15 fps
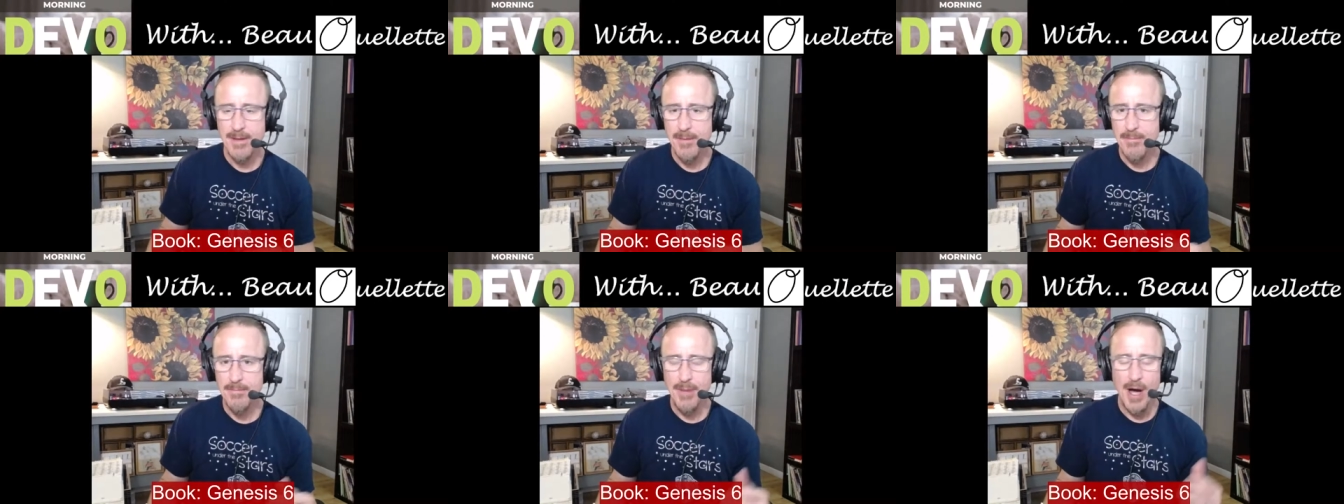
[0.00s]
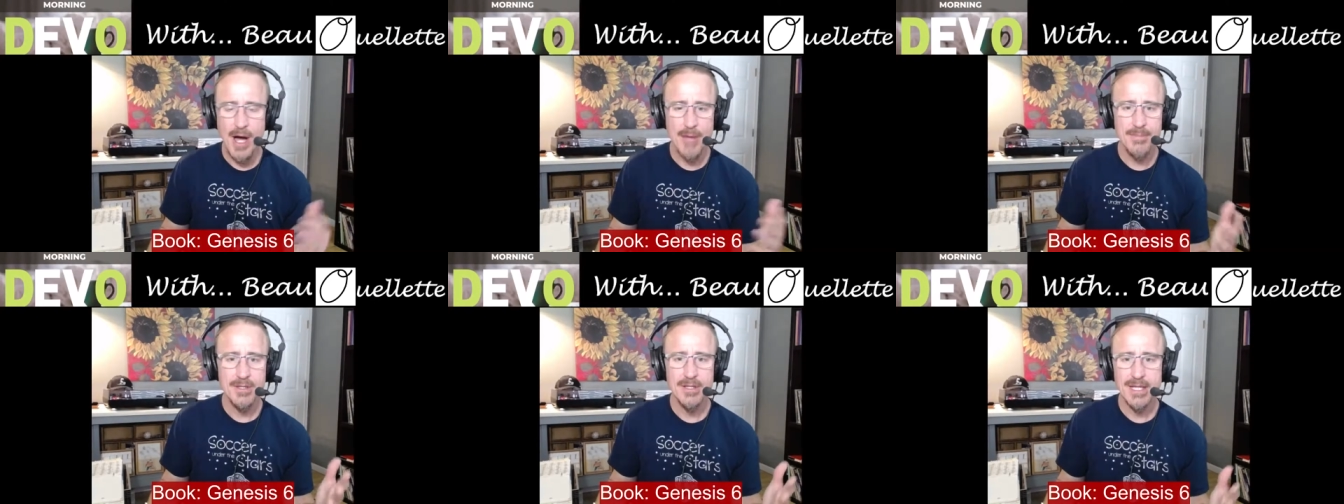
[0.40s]

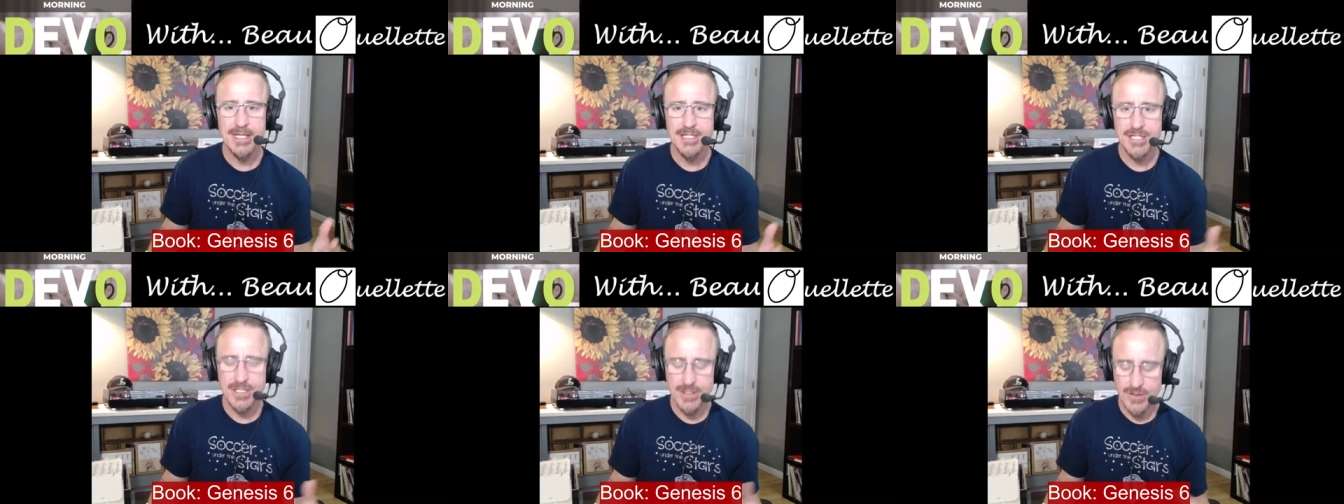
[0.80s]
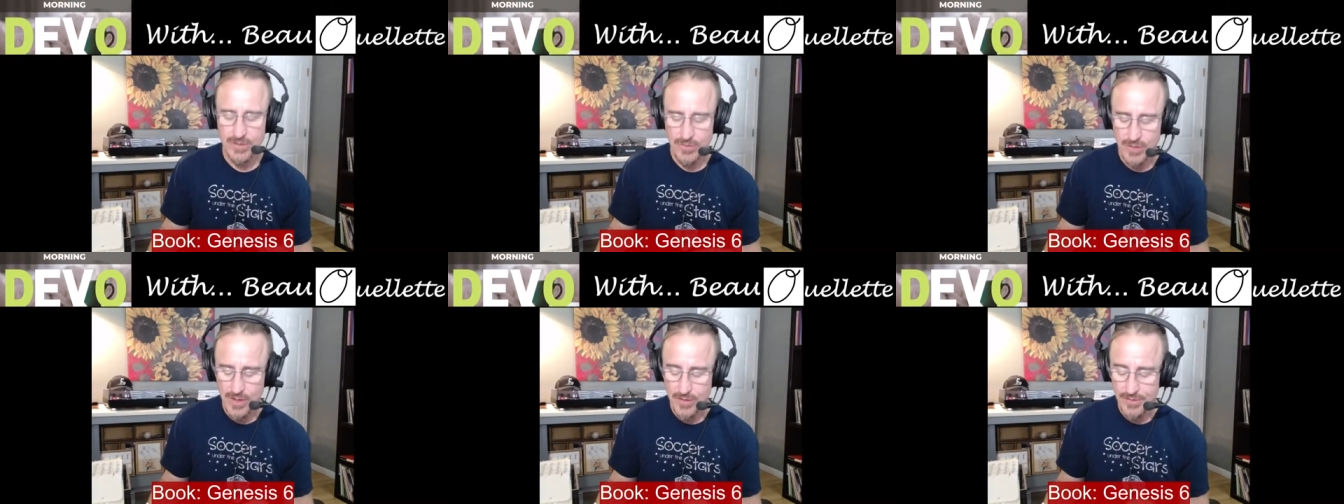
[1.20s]
population
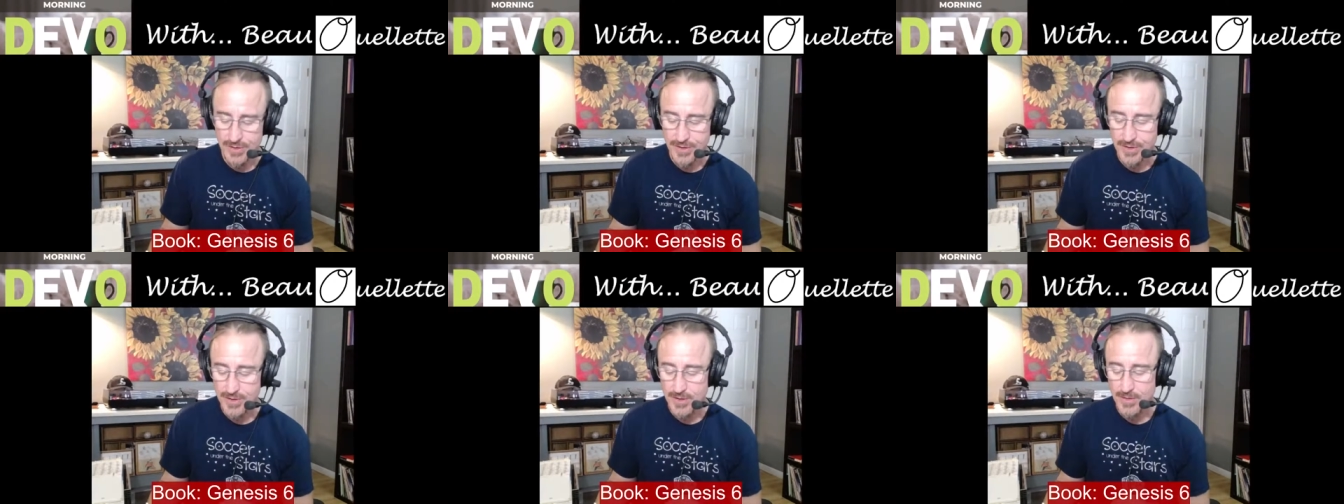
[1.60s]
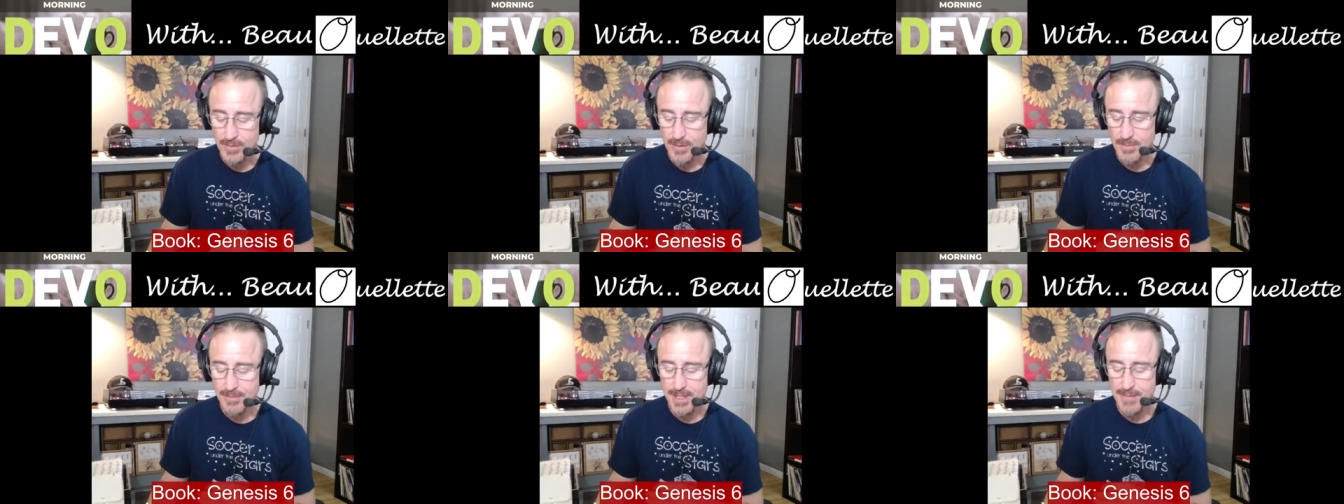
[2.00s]
growth, you know,
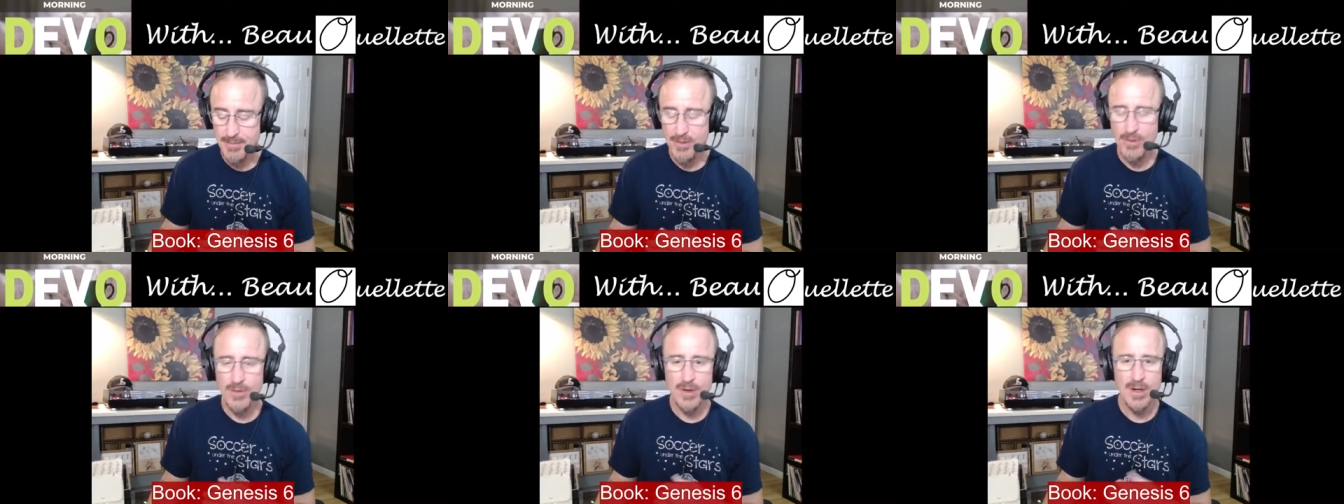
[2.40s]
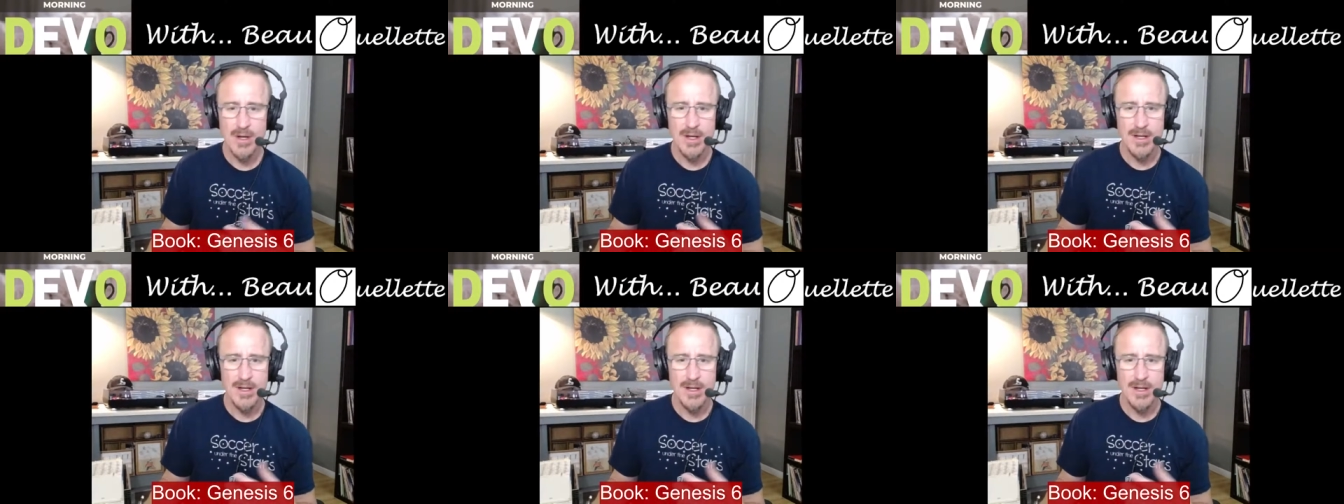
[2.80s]
but people were